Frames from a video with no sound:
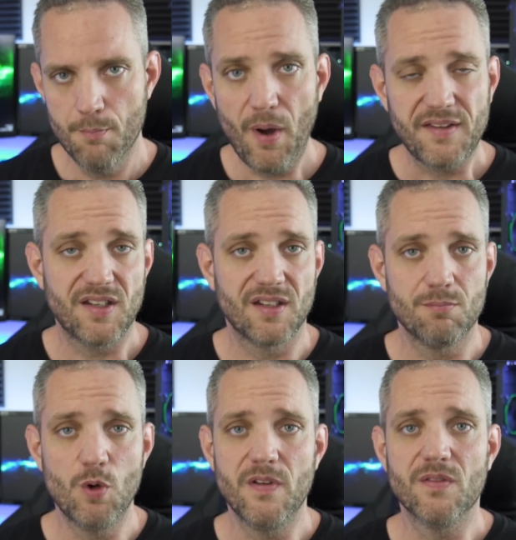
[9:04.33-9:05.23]
But
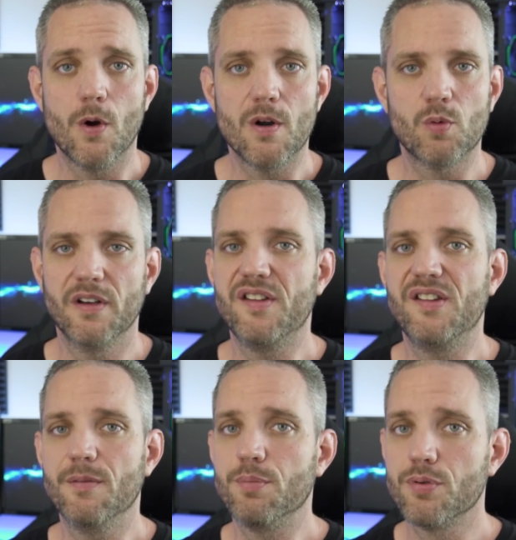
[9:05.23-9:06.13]
moving forward, we're going to
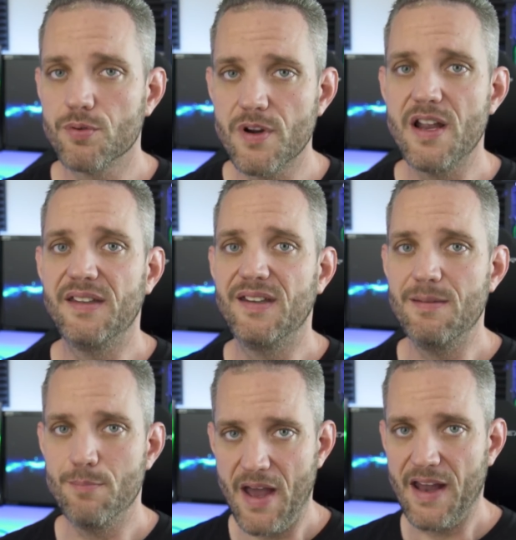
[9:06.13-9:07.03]
see some
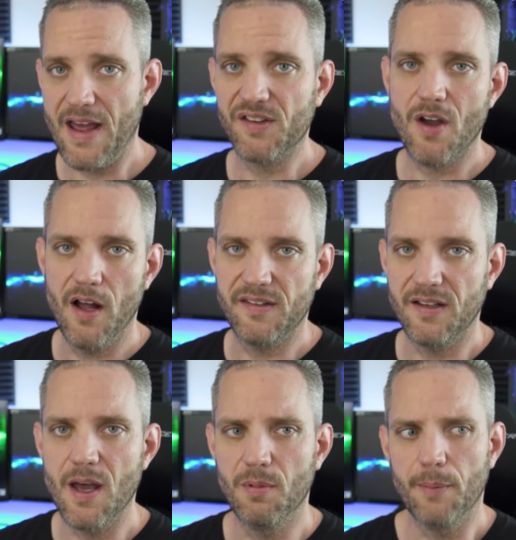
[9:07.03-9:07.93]
pretty badass
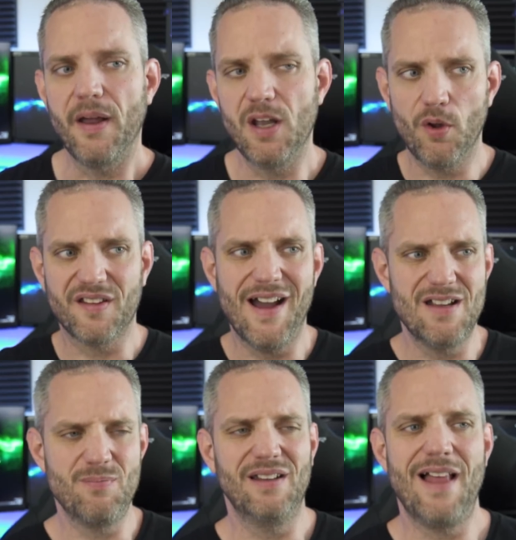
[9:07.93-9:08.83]
content coming up. I know it's kind
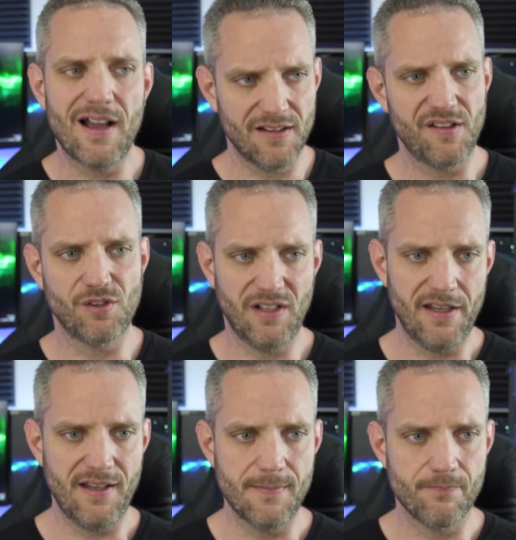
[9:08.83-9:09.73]
of been lackluster
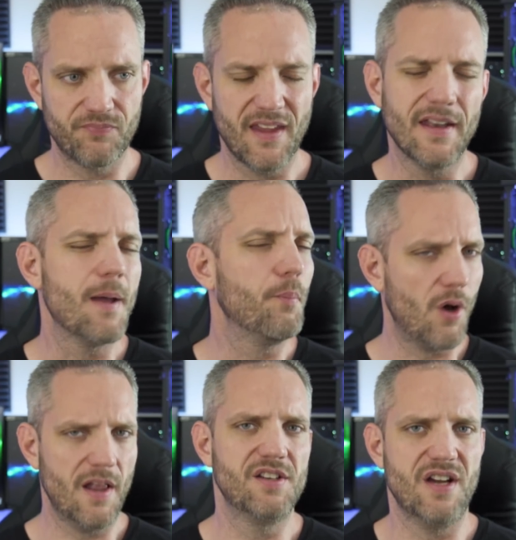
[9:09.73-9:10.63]
lately. And I
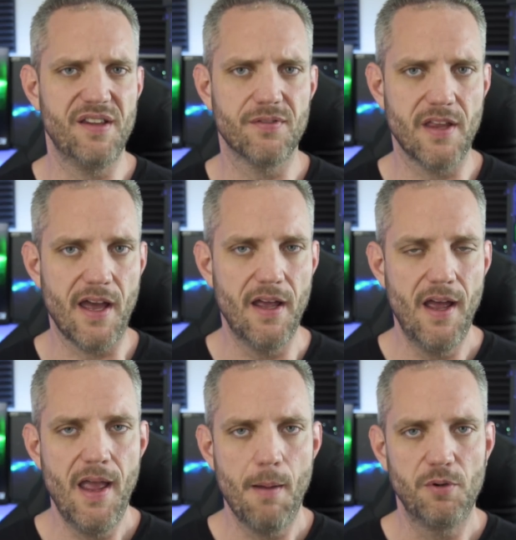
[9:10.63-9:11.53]
apologize for that.
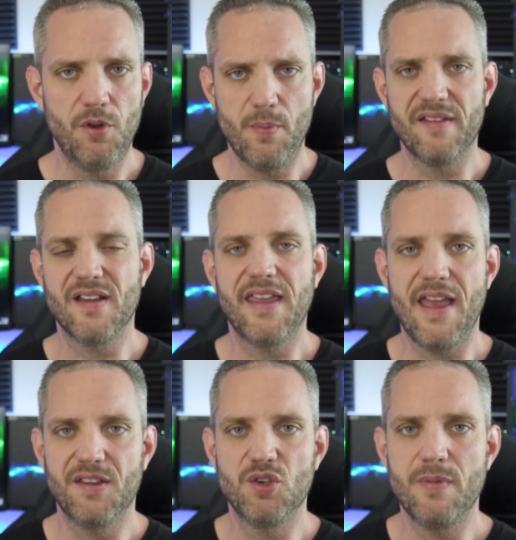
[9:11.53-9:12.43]
I'm gonna do the best I
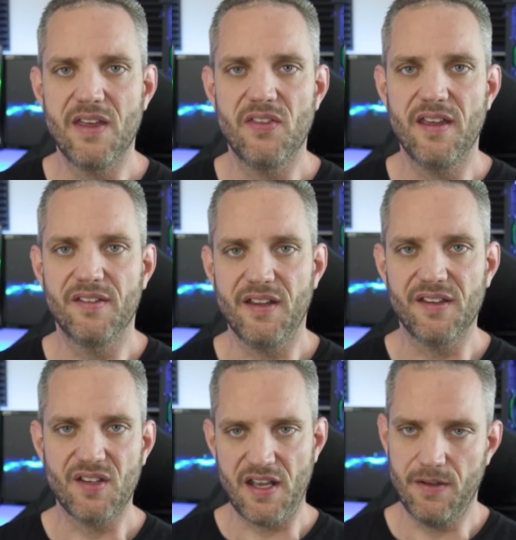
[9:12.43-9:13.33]
can to make things
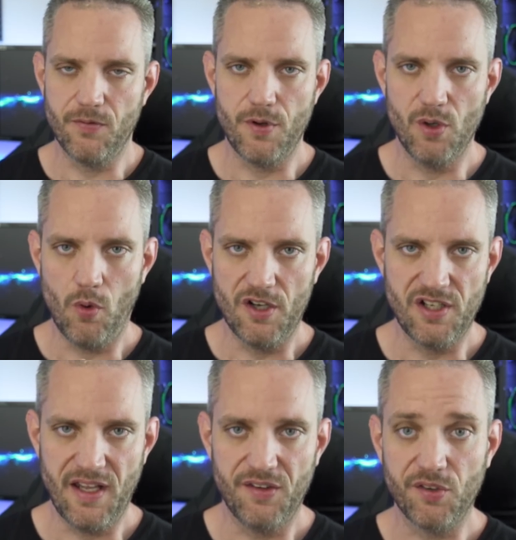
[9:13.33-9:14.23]
exciting for you to watch
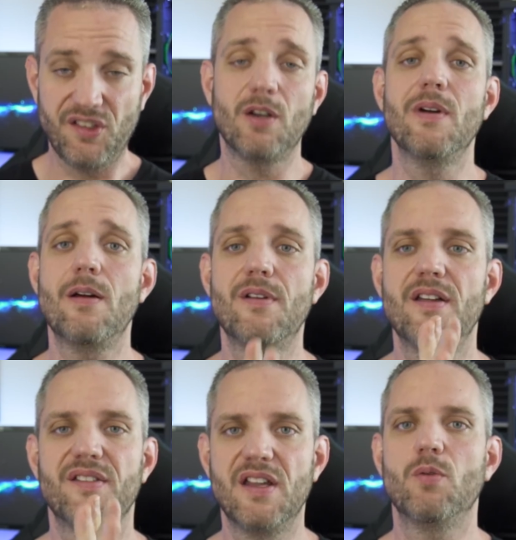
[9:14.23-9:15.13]
again. So stick around,
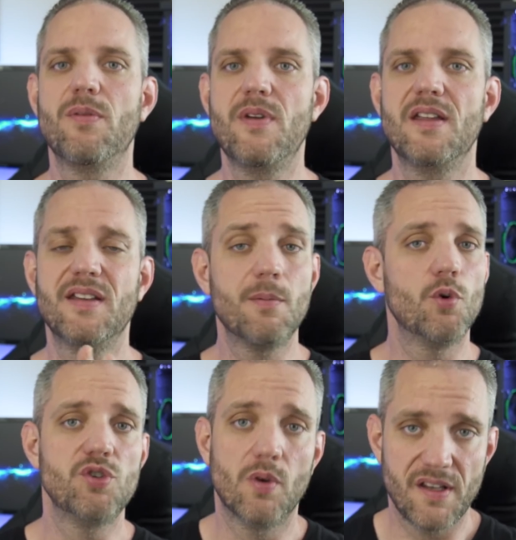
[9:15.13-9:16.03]
stick with me, and tell me
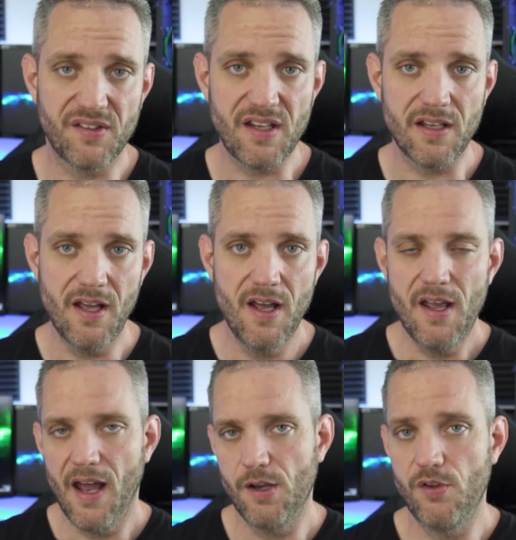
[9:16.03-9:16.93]
what you wanna see,
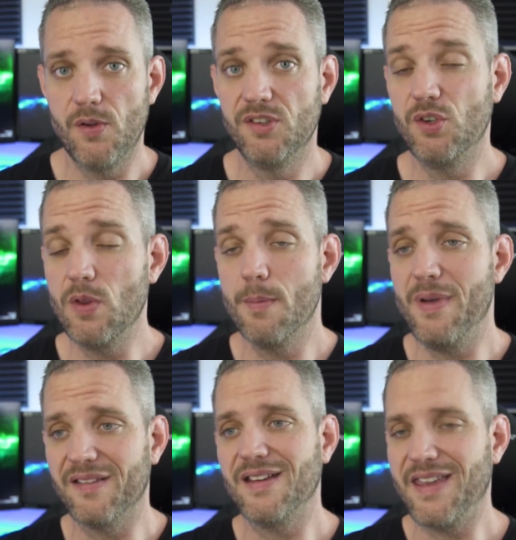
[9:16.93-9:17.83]
and do the
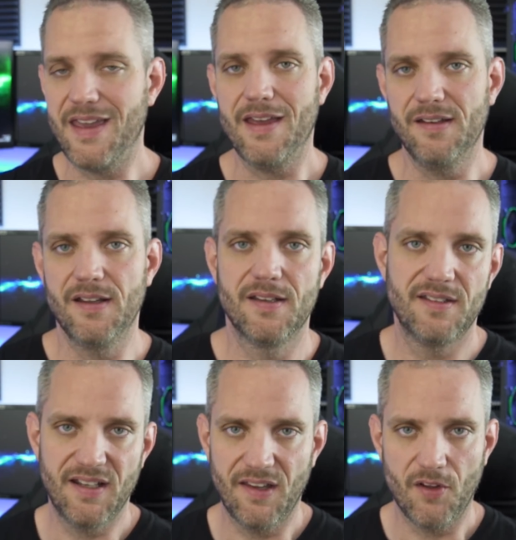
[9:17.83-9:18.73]
best I can
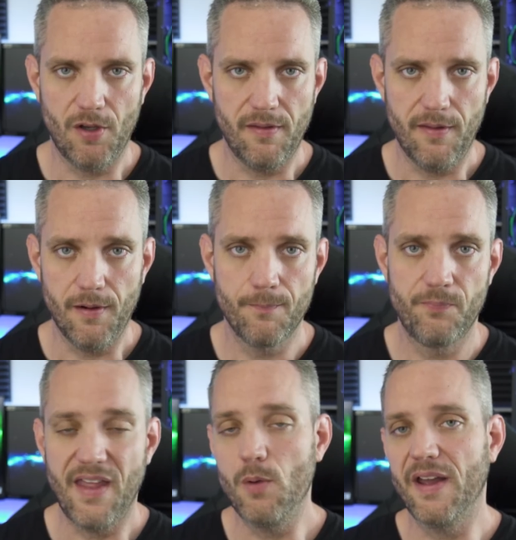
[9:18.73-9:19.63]
to get that all in there.
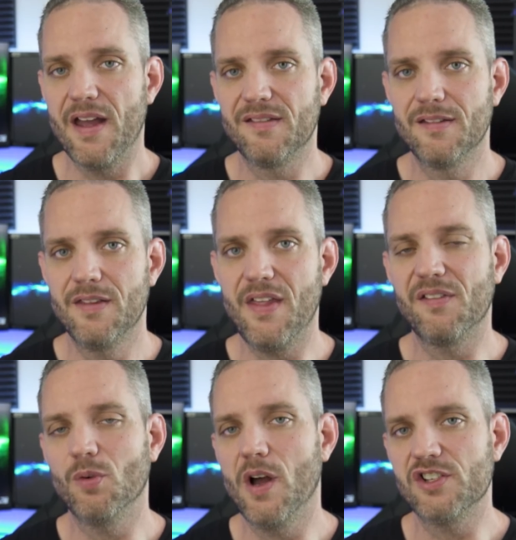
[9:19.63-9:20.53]
Anyway, guys,
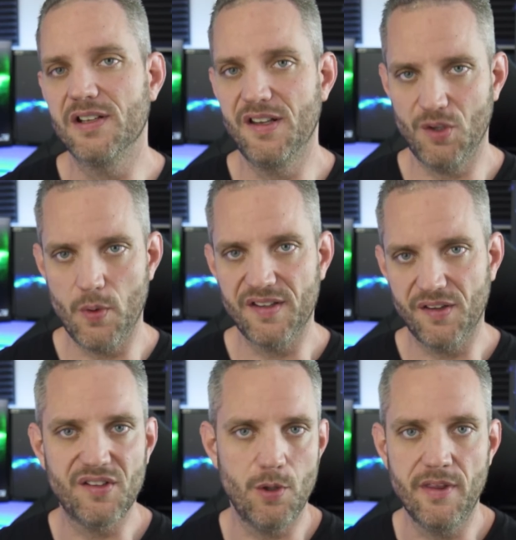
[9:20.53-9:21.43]
thanks for watching, and as always, I'll
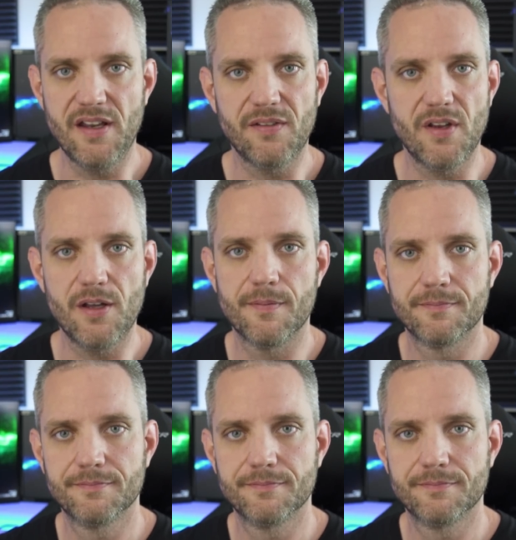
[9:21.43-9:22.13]
see you in the next video.